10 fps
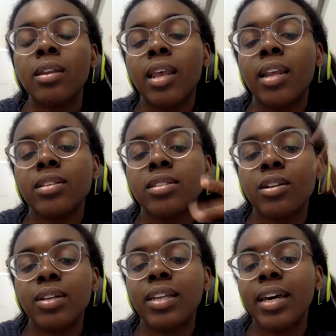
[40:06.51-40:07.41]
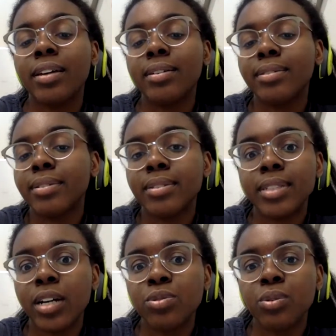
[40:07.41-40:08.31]
not necessarily like
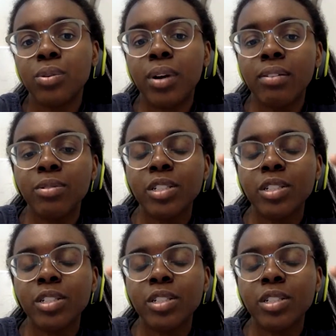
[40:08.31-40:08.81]
sexual or whatever,